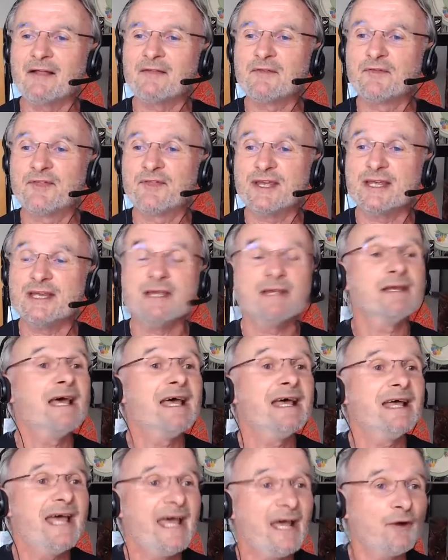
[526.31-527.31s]
the
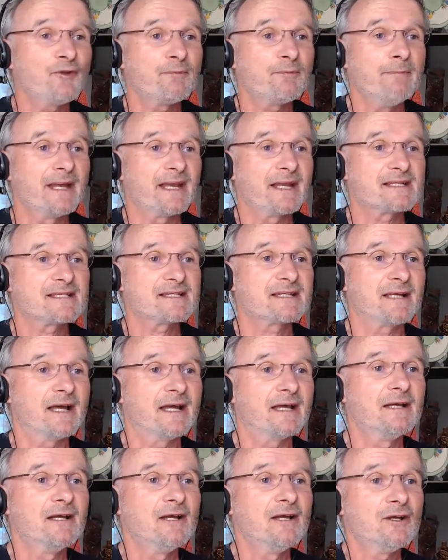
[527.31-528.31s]
health minister